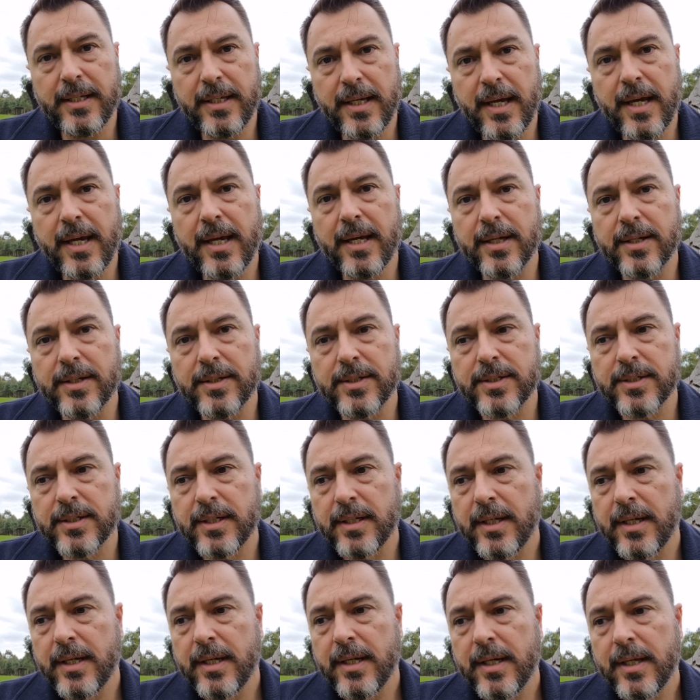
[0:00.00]
years,
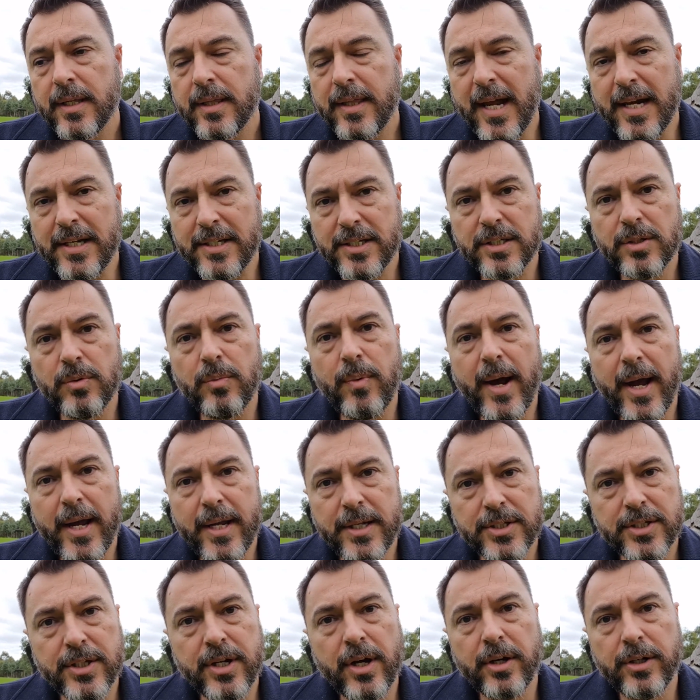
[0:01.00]
that's the way
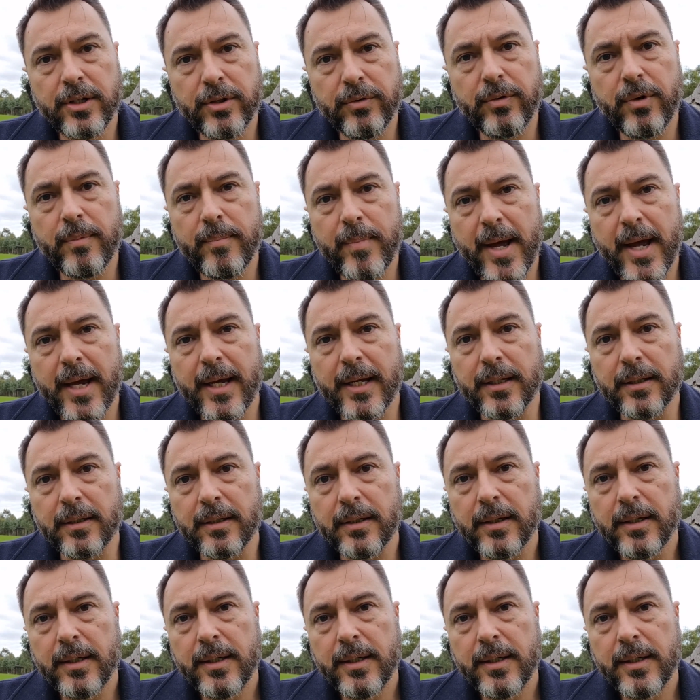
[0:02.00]
it's going to remain.